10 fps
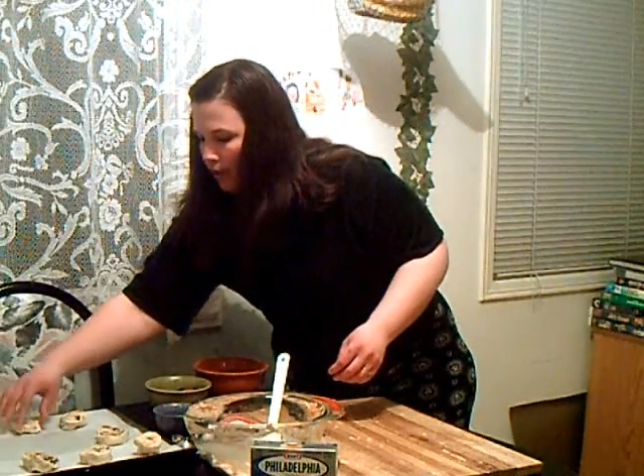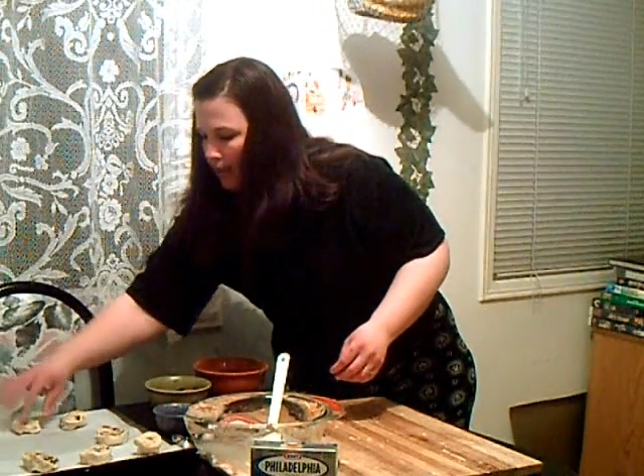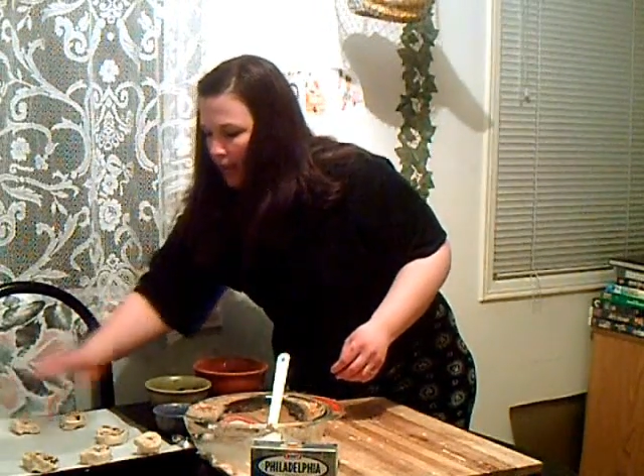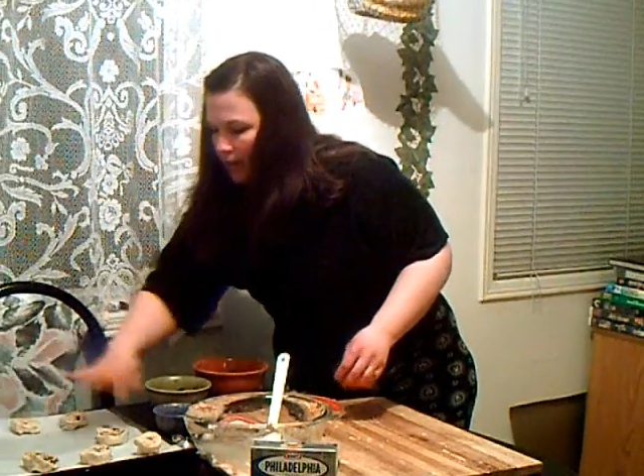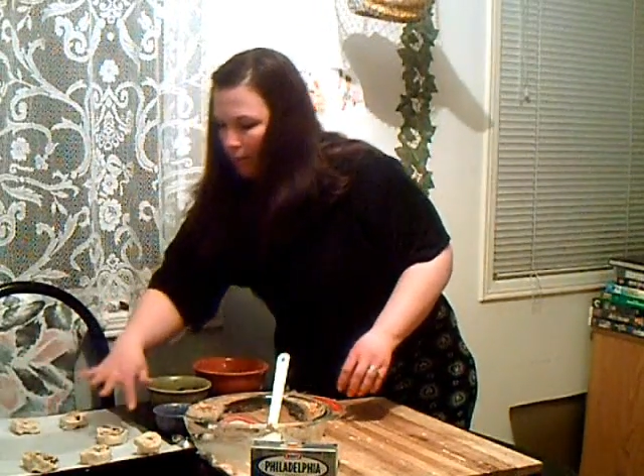
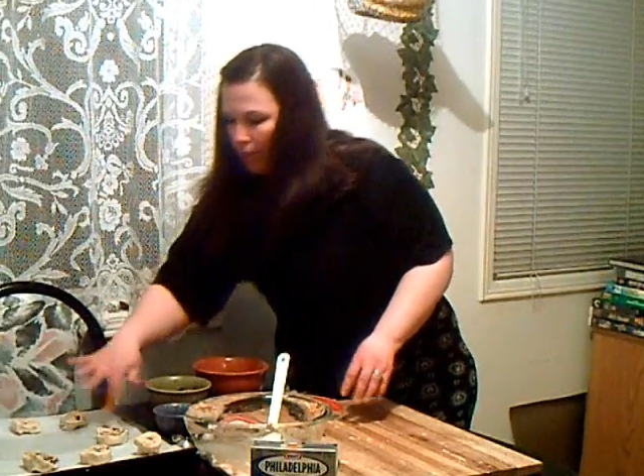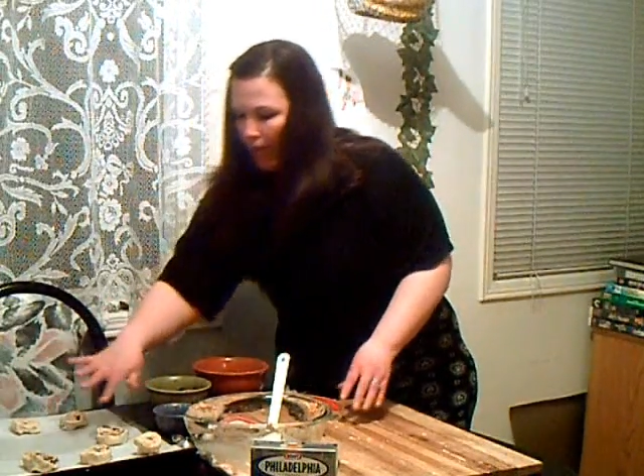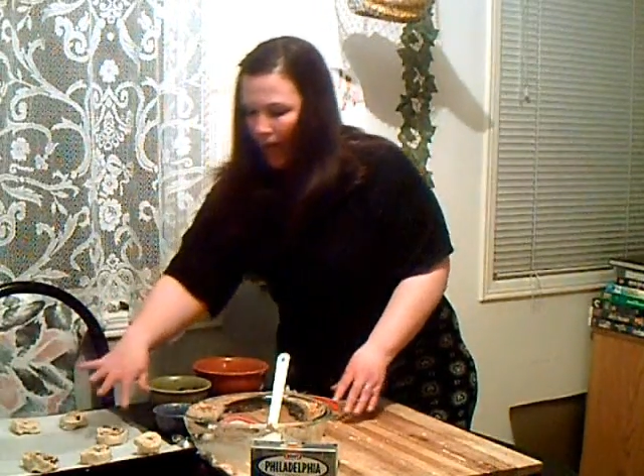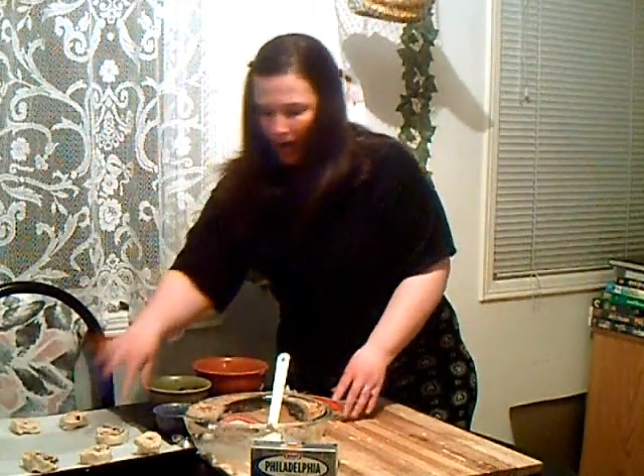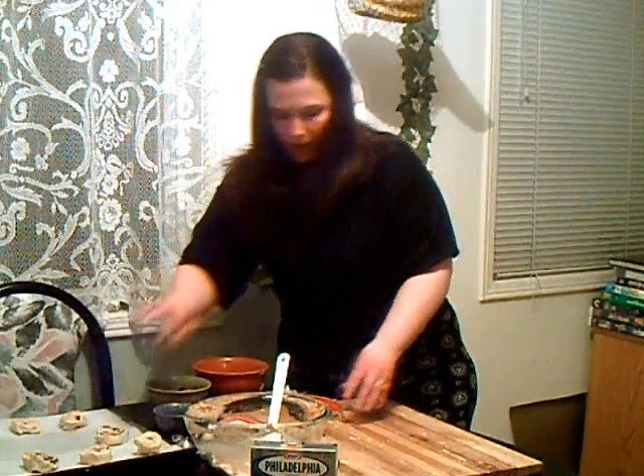And you can
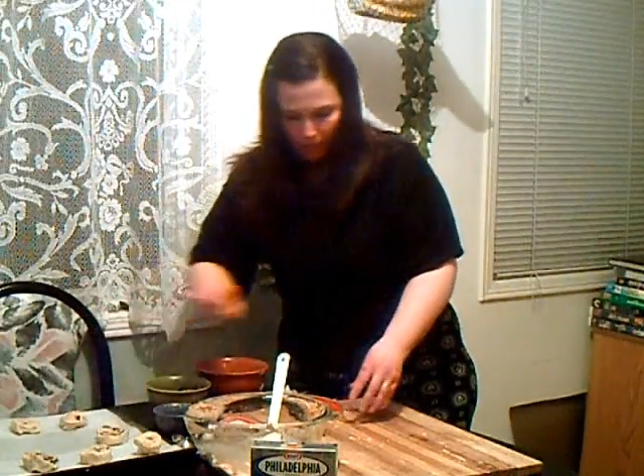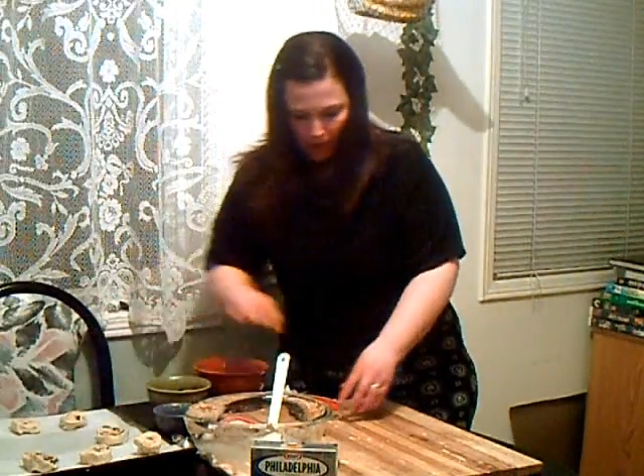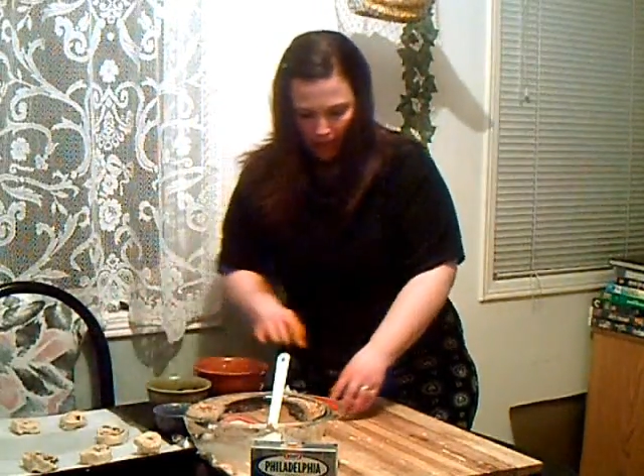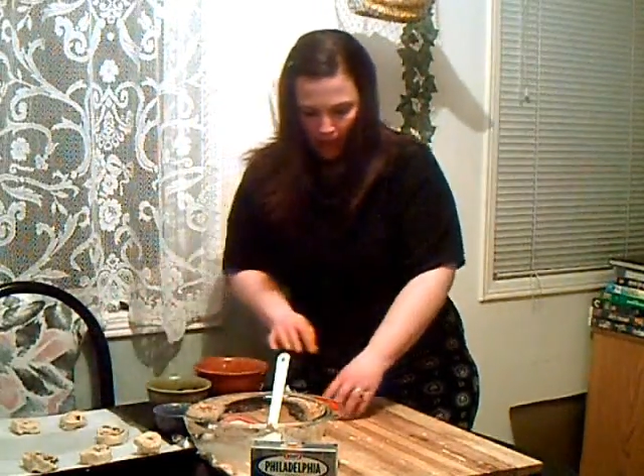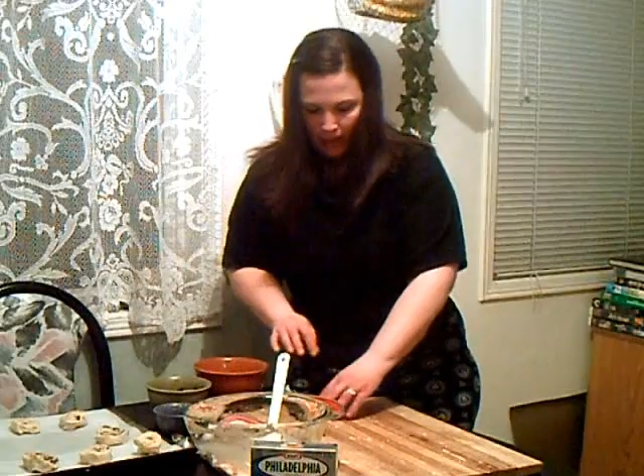see the
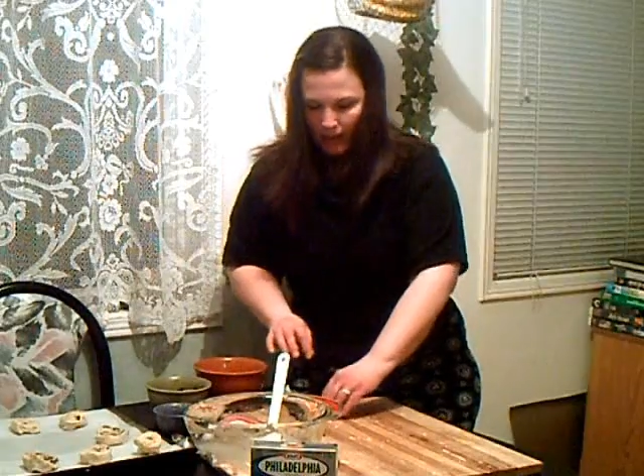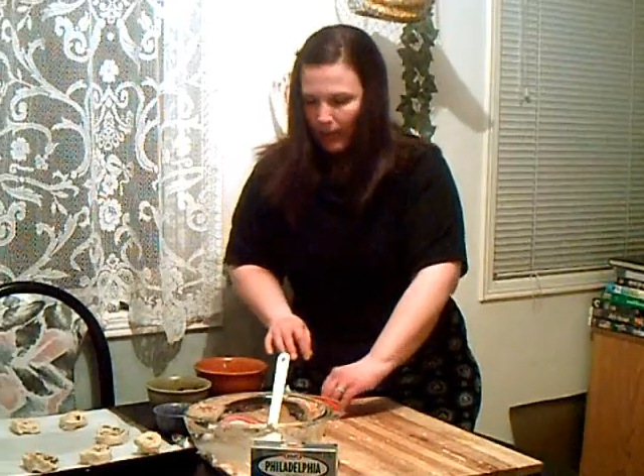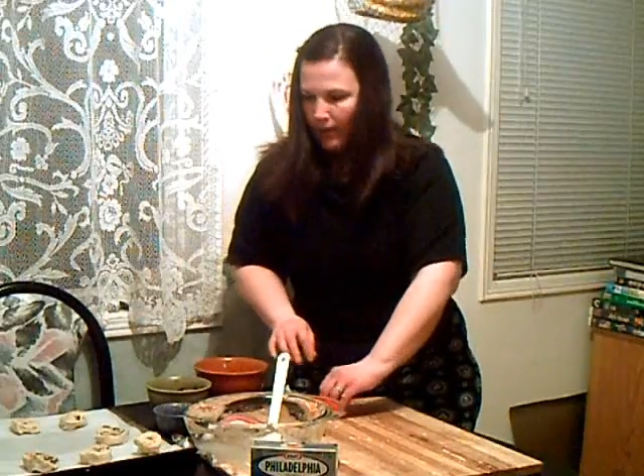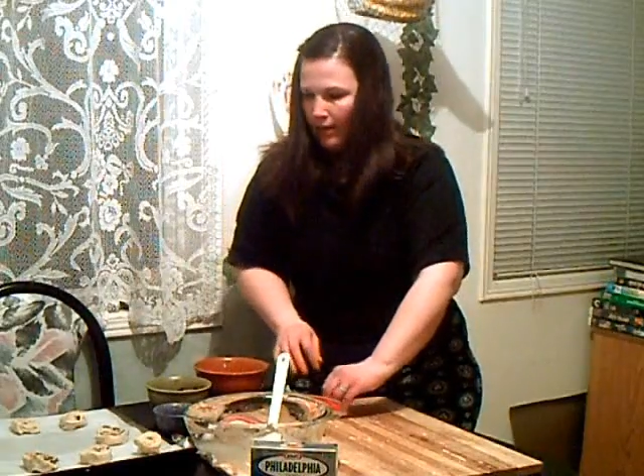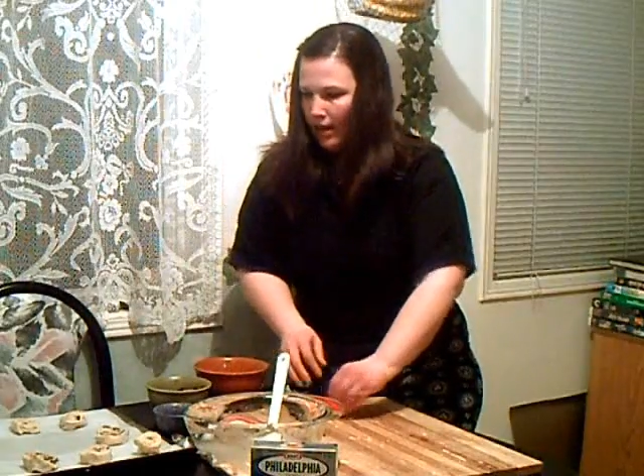black
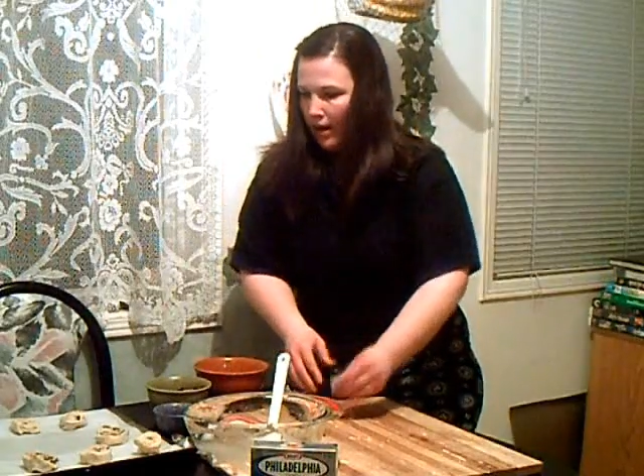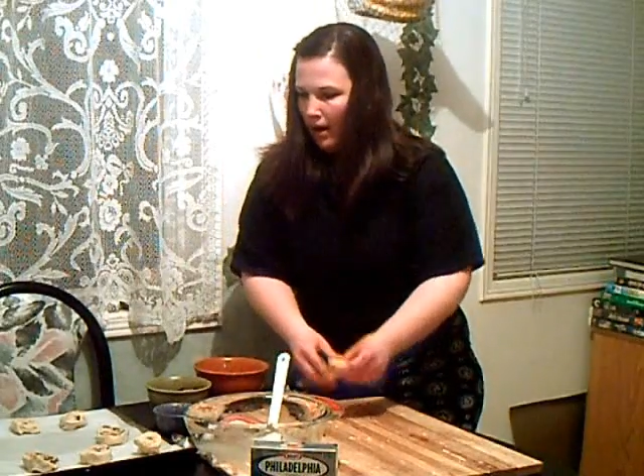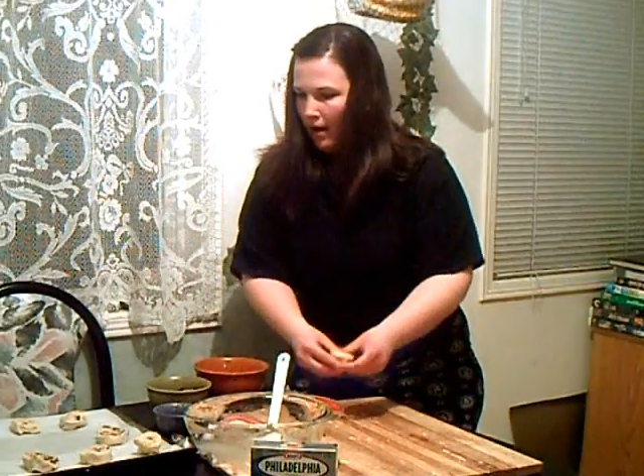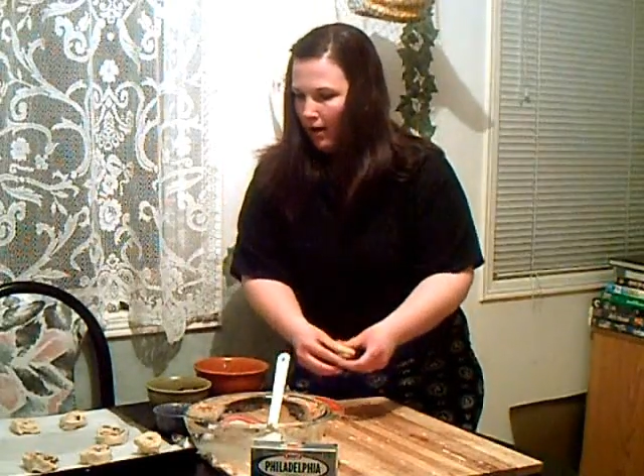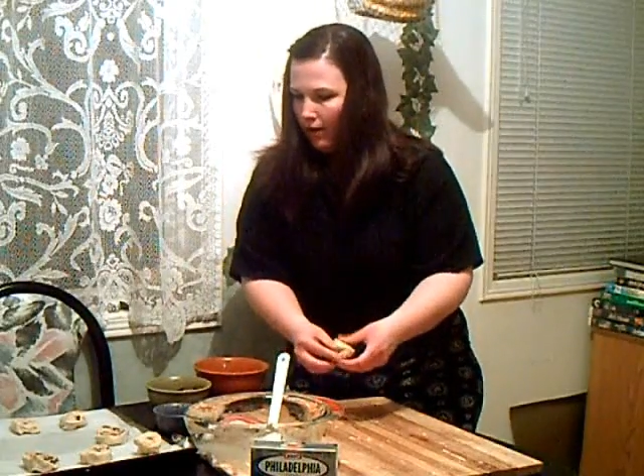beans
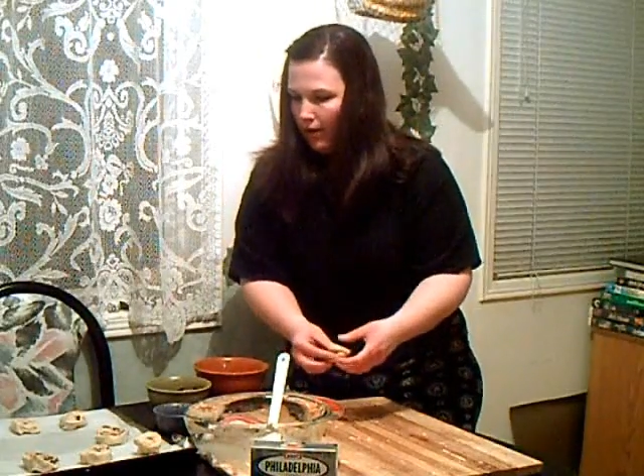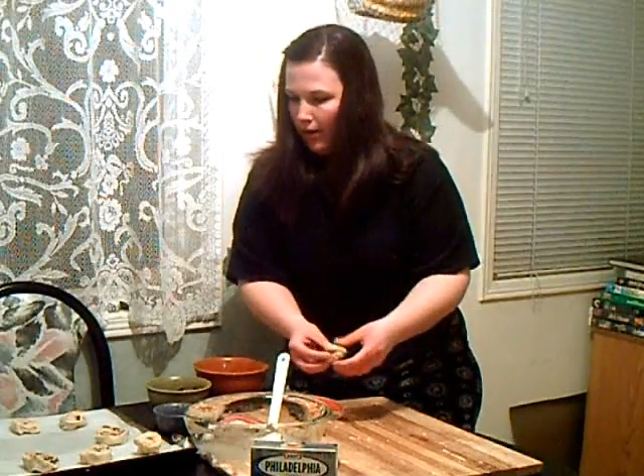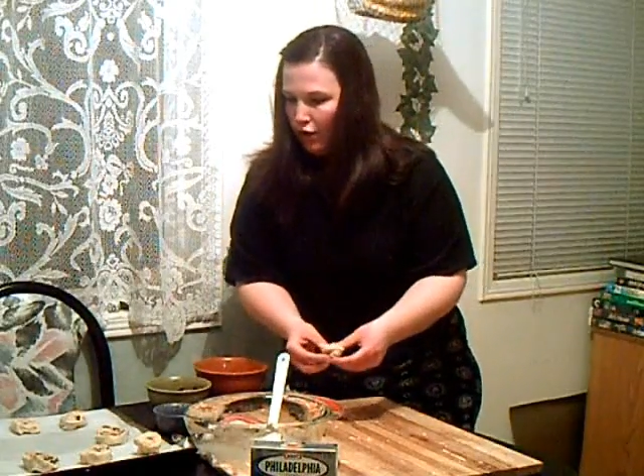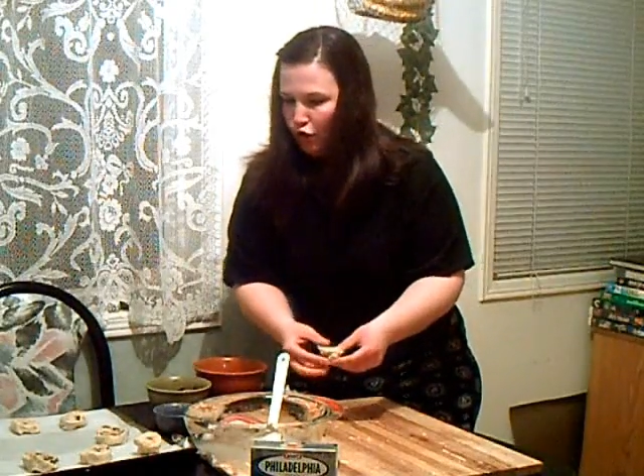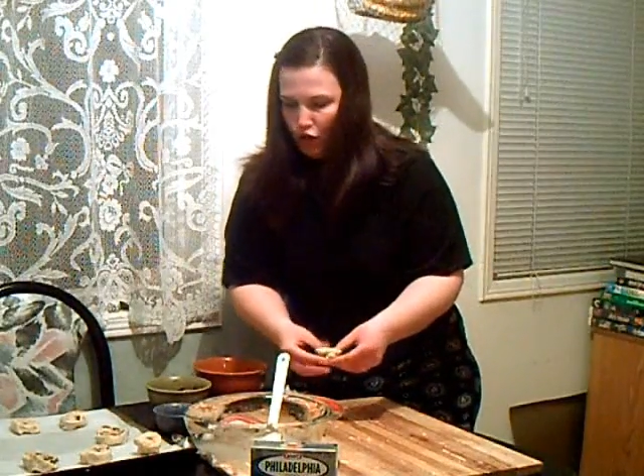in
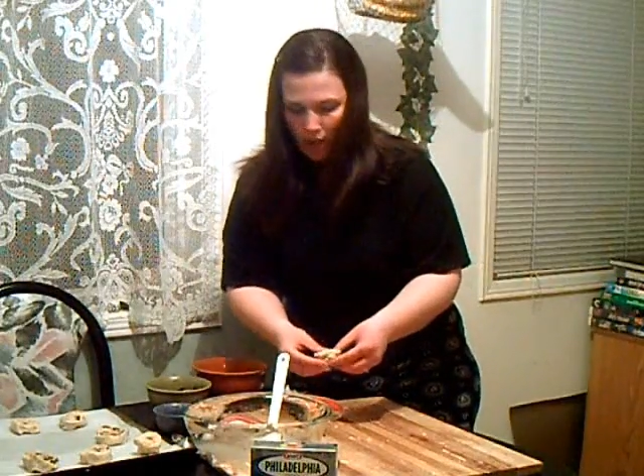there